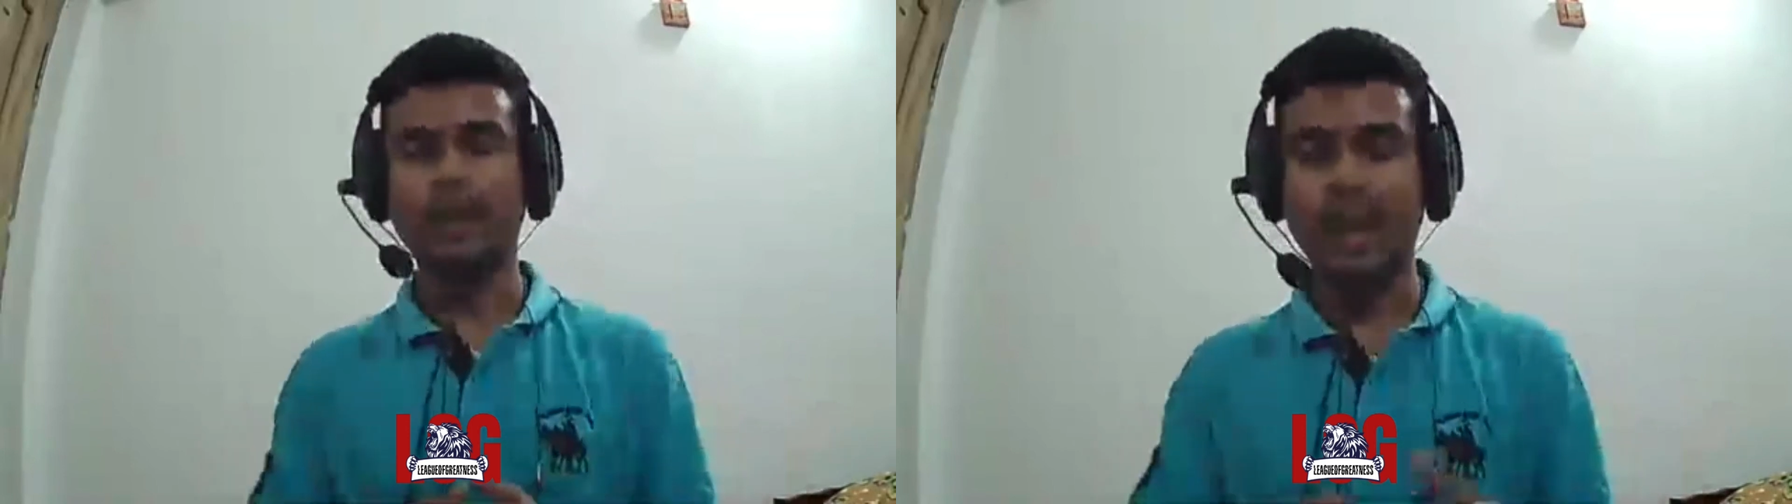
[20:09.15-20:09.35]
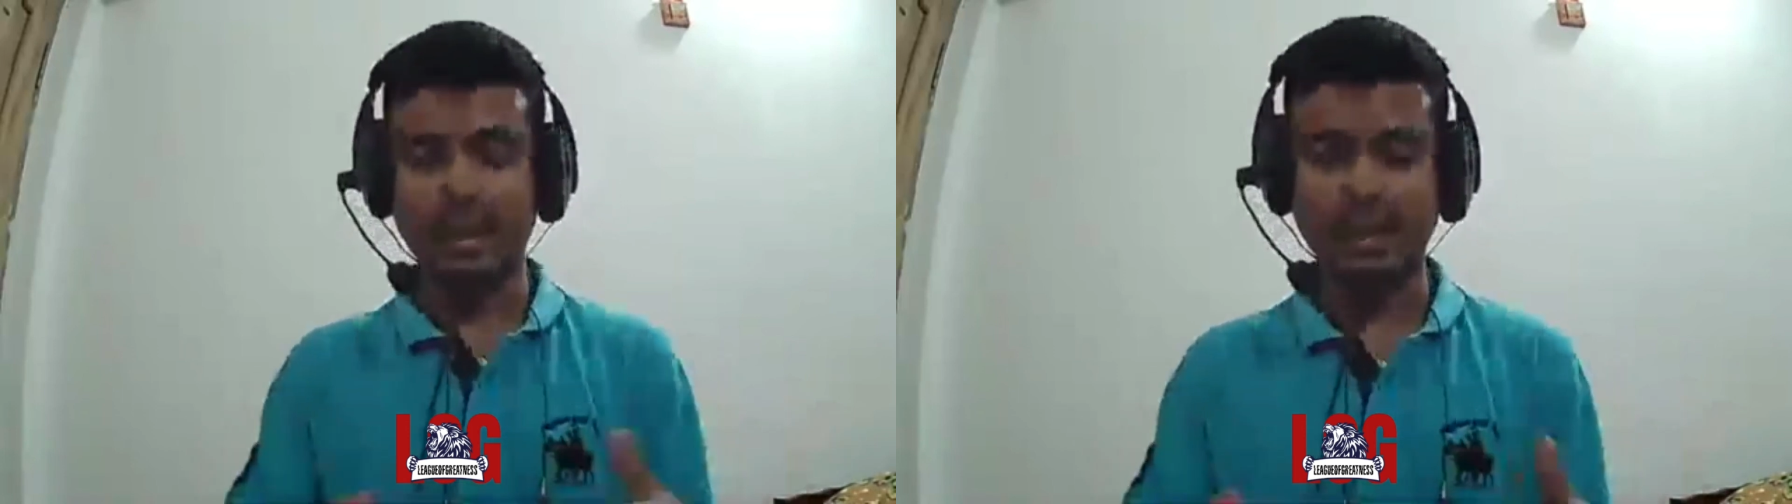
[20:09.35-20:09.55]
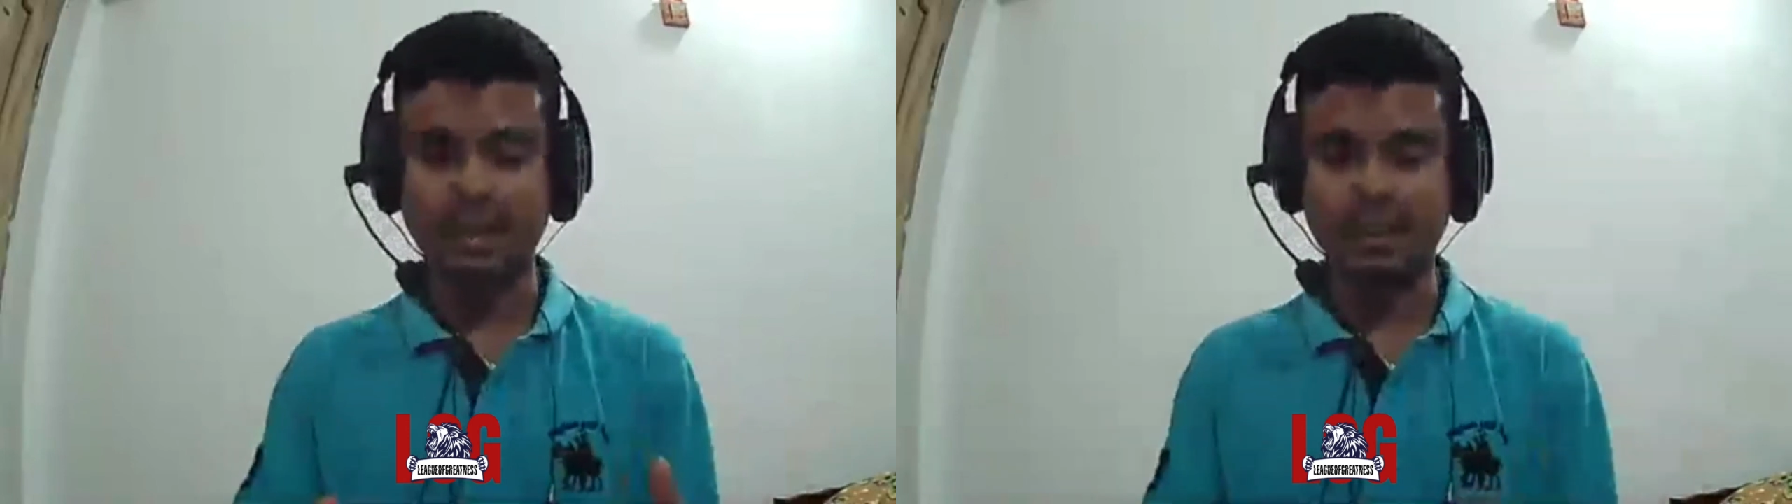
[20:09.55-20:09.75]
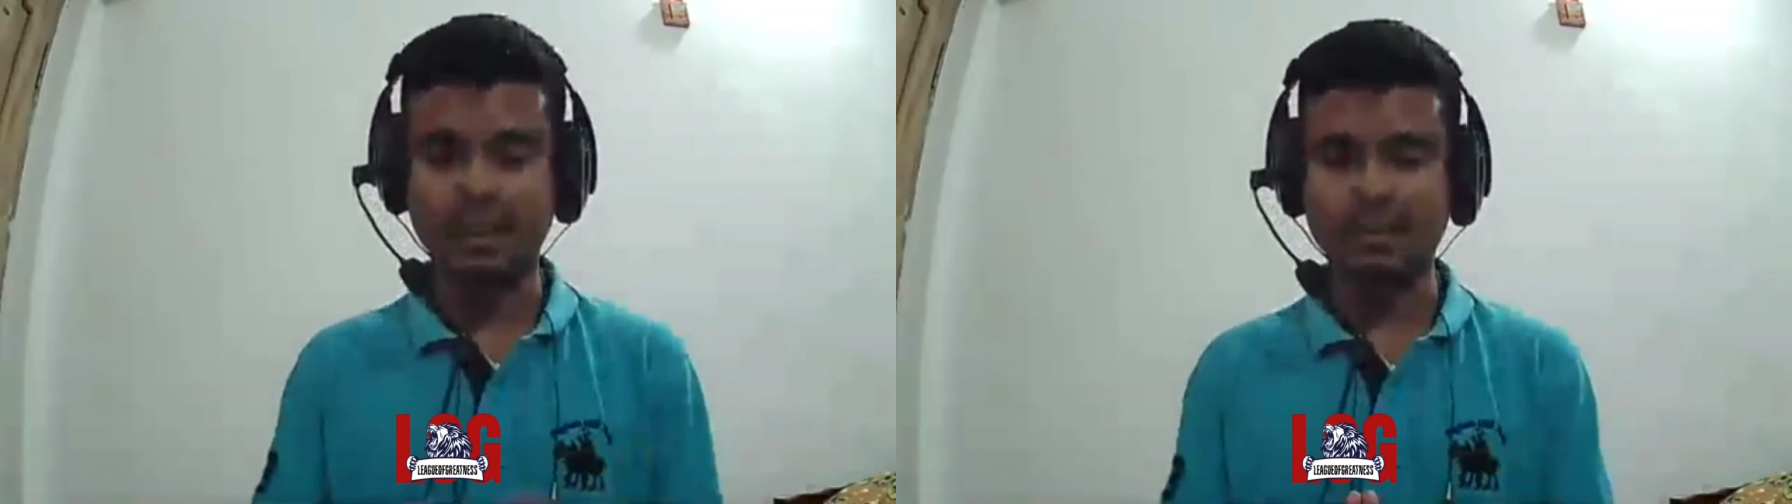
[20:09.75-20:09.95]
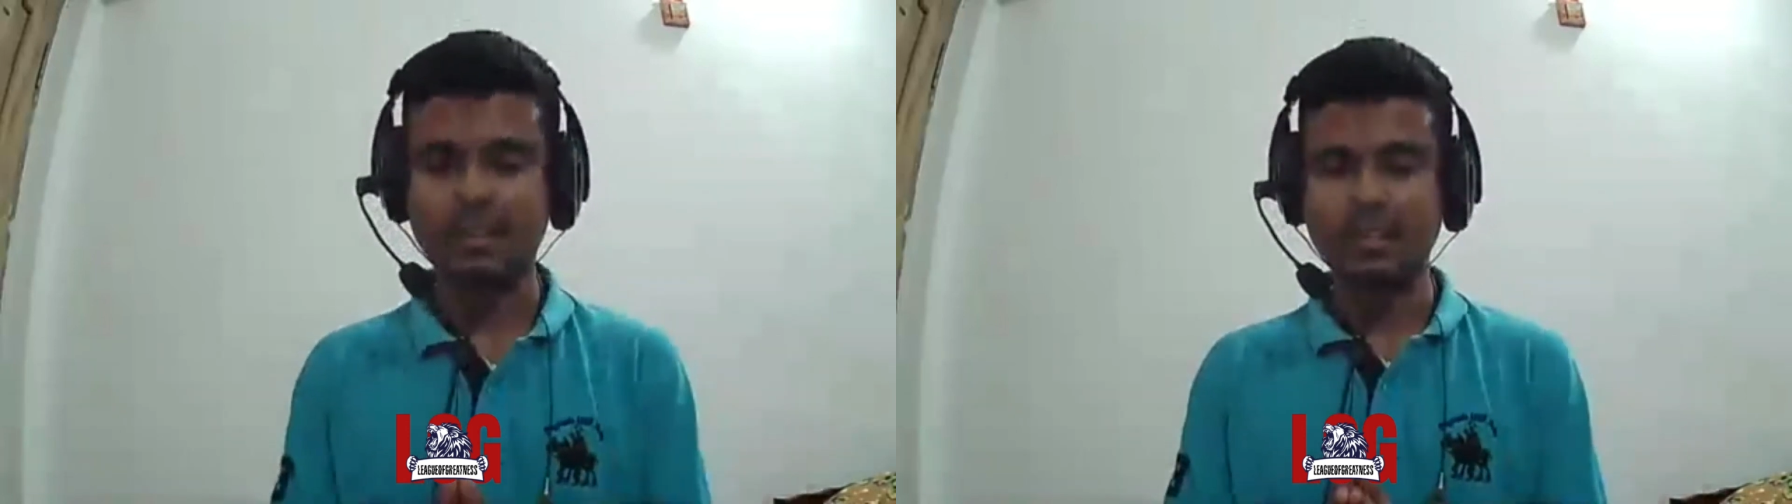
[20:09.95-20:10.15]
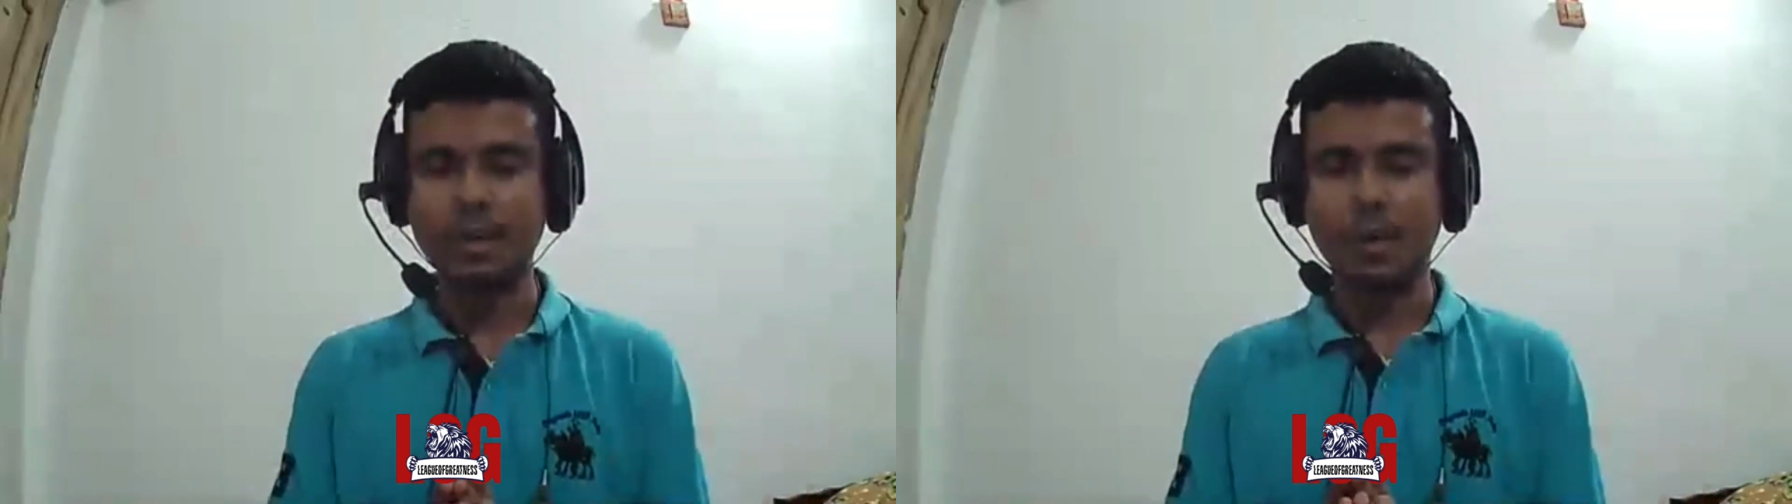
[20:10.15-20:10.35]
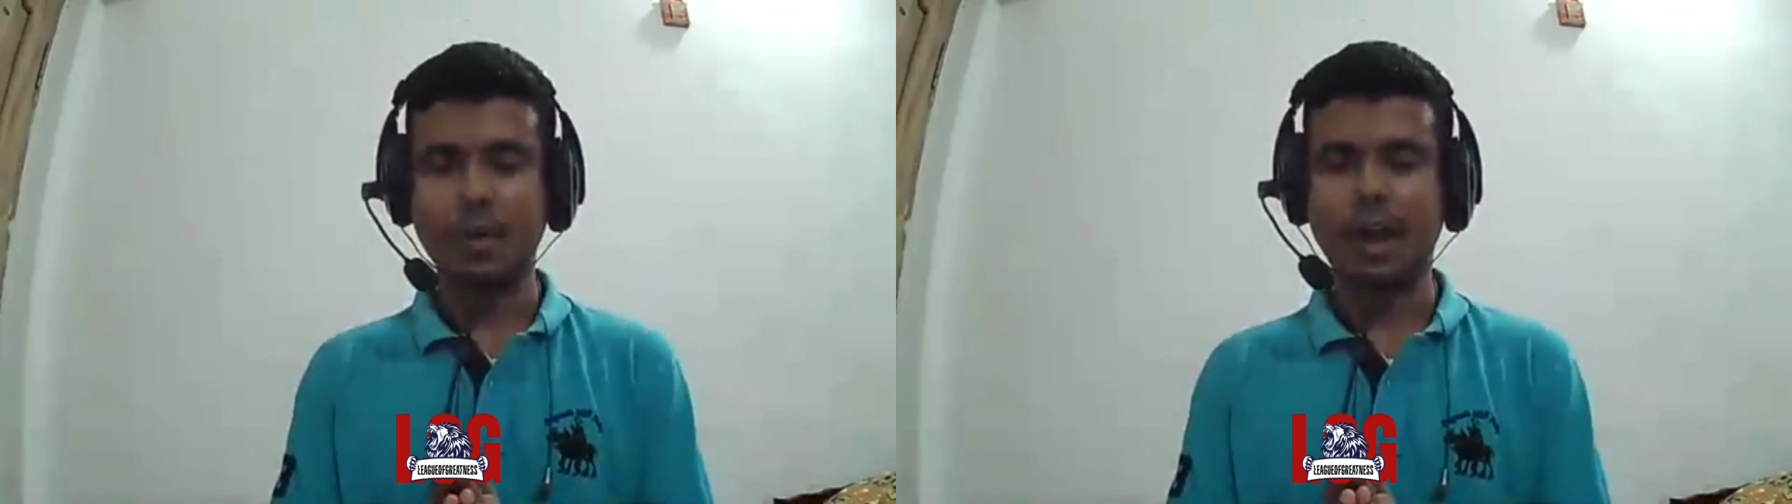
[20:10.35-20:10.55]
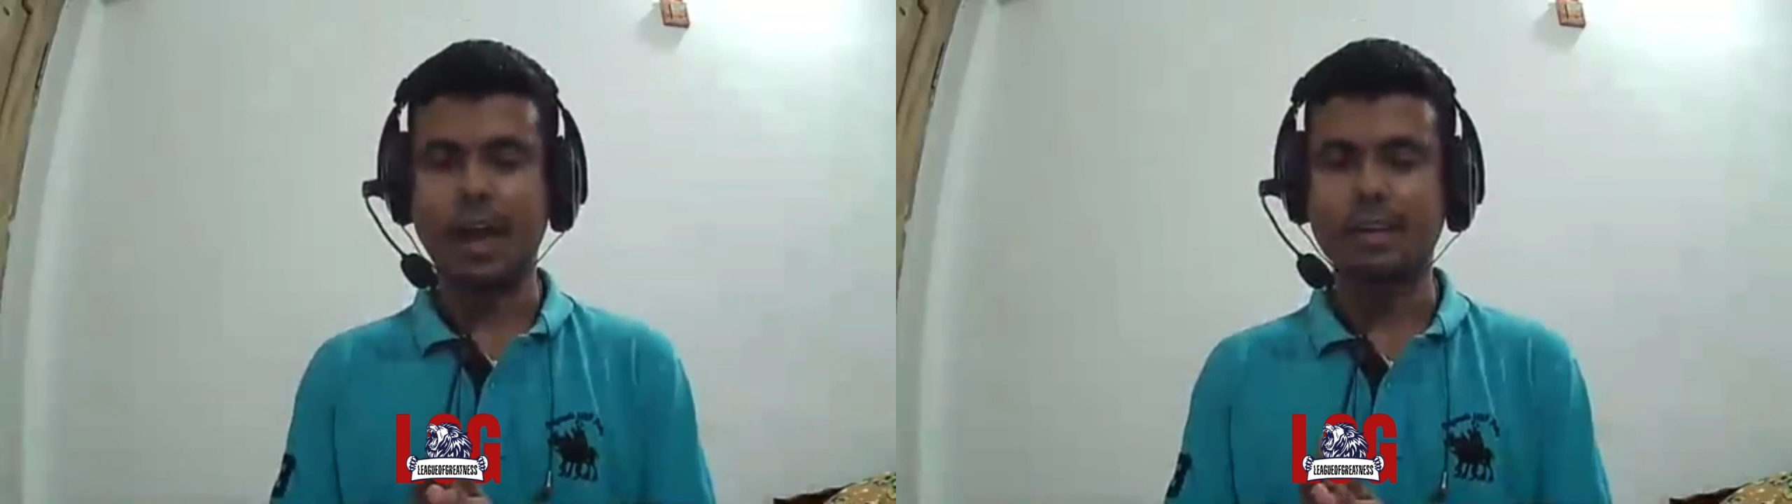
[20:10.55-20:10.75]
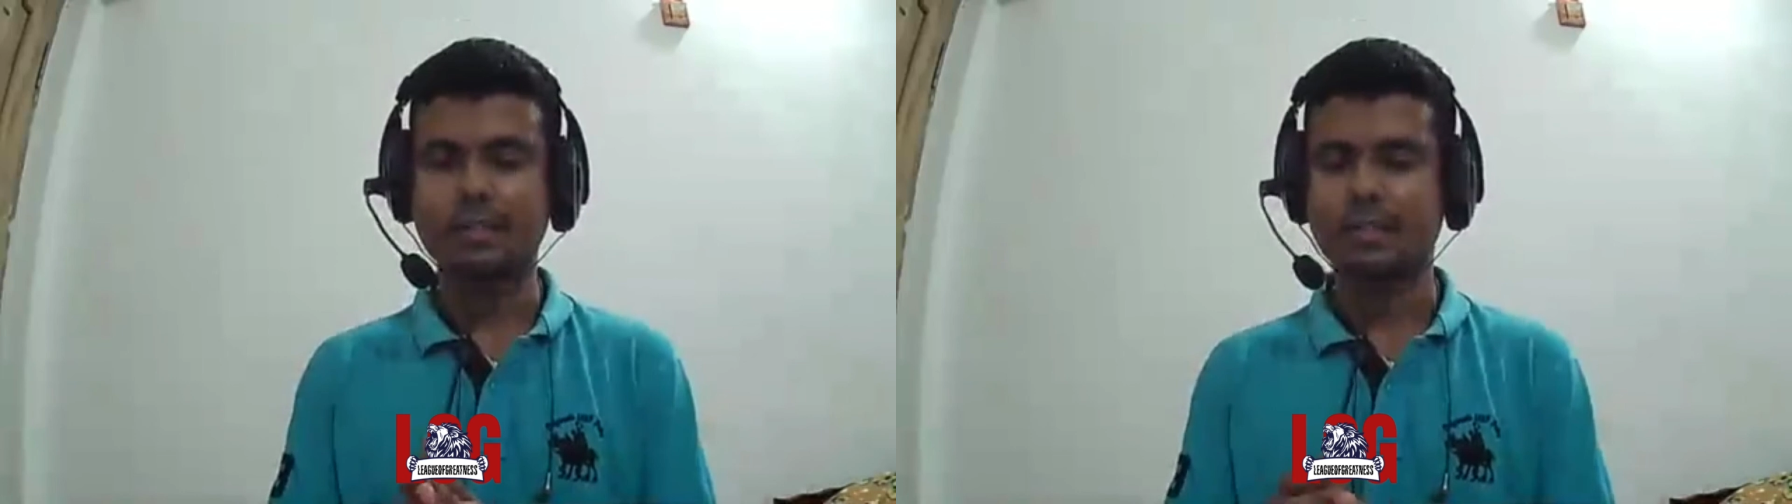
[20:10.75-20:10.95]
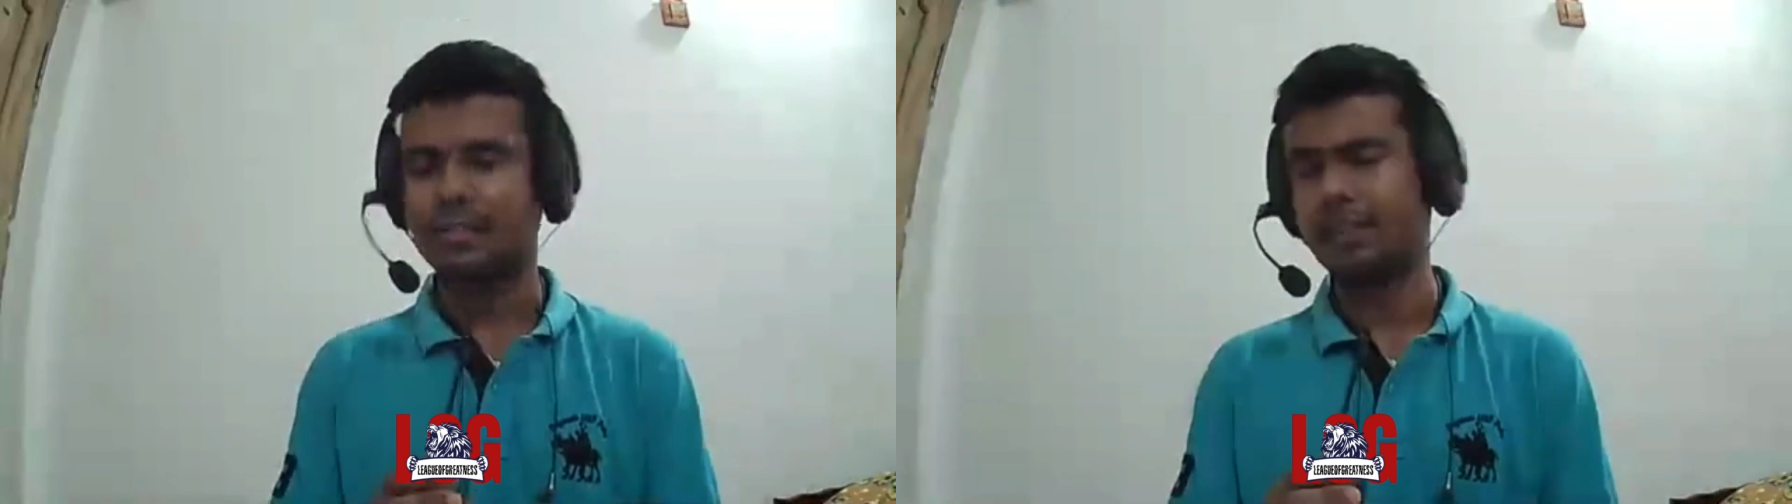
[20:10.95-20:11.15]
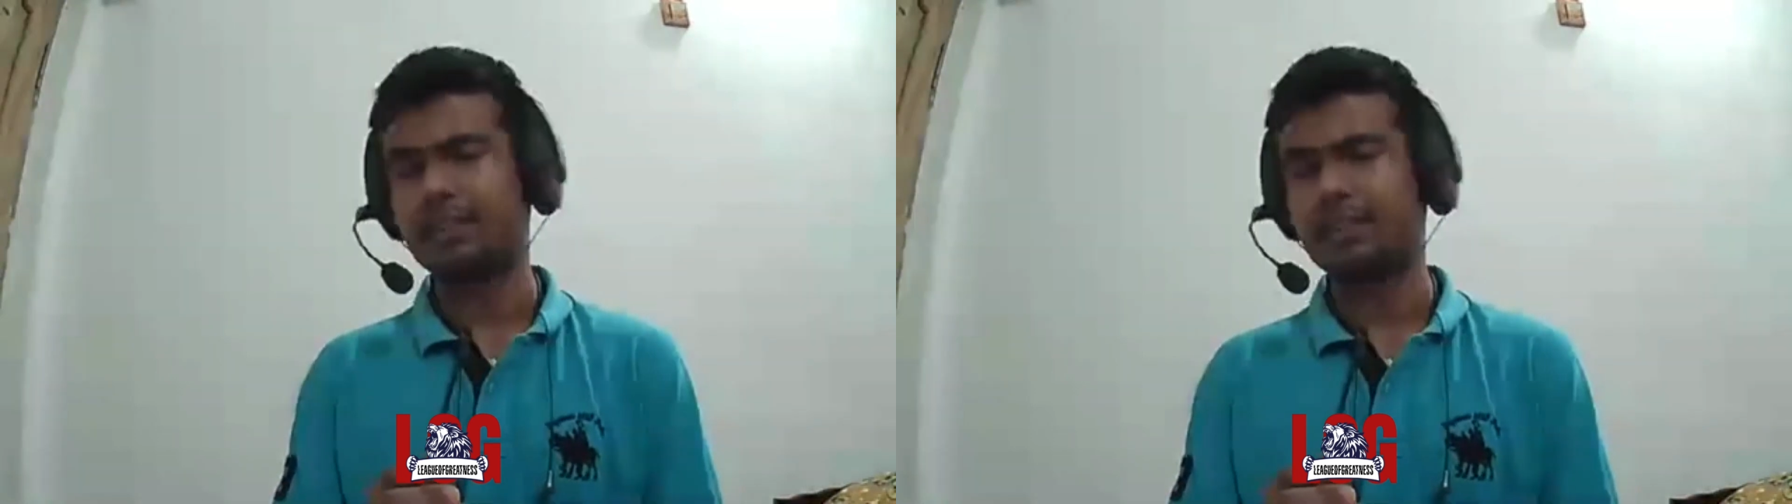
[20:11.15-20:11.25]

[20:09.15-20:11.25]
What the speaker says: Like a CEO has